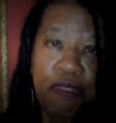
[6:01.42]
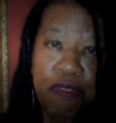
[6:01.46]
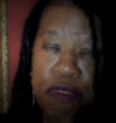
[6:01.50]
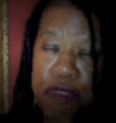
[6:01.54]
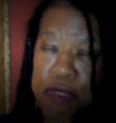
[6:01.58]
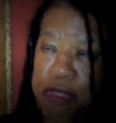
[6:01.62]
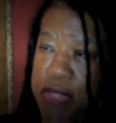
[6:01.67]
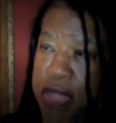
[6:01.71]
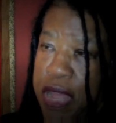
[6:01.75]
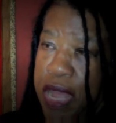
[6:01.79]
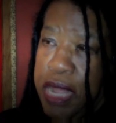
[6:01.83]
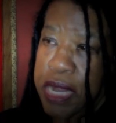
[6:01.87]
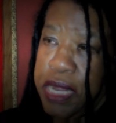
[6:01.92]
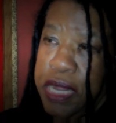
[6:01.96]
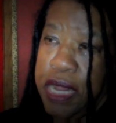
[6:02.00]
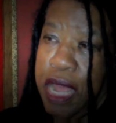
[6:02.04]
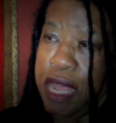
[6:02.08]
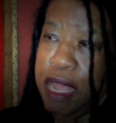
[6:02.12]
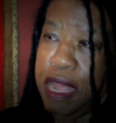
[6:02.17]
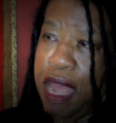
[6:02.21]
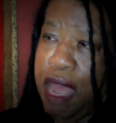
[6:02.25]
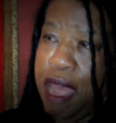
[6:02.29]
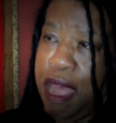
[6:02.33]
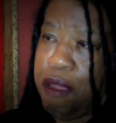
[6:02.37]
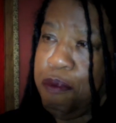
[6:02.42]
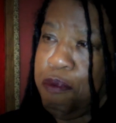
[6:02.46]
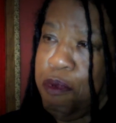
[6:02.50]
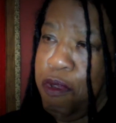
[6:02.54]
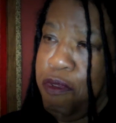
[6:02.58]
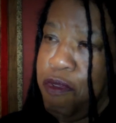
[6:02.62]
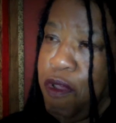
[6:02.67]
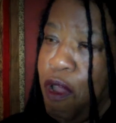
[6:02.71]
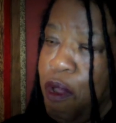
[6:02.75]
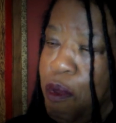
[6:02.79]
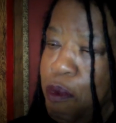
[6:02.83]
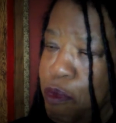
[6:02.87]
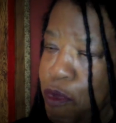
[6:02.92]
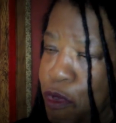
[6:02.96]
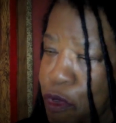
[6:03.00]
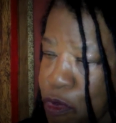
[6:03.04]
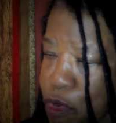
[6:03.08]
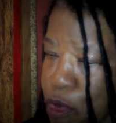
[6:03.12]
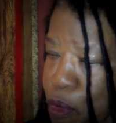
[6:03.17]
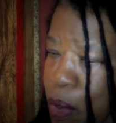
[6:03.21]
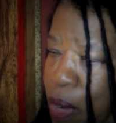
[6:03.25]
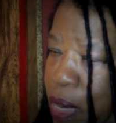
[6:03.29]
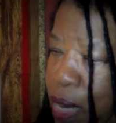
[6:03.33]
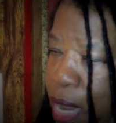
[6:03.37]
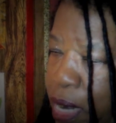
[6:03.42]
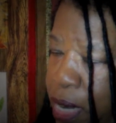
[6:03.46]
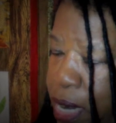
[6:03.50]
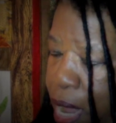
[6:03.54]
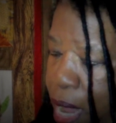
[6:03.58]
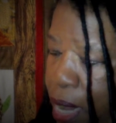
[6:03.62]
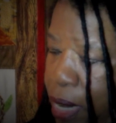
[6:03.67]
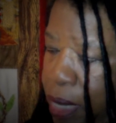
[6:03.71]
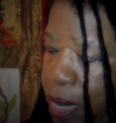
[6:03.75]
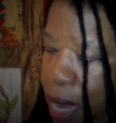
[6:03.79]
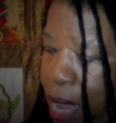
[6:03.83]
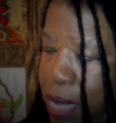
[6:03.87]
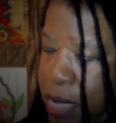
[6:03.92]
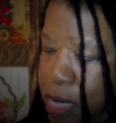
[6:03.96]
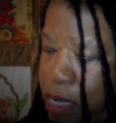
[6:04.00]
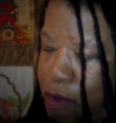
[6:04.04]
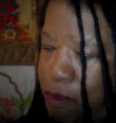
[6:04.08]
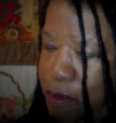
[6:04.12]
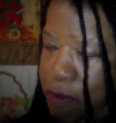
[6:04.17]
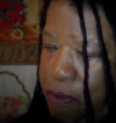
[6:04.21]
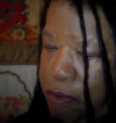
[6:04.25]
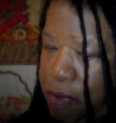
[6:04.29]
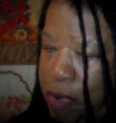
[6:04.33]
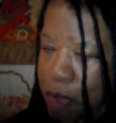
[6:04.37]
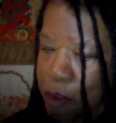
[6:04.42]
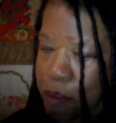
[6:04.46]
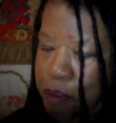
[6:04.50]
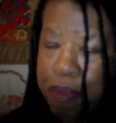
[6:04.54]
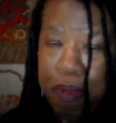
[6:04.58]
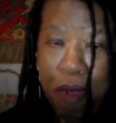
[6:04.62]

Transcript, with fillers: through that. They had grew up, they had lots of uh,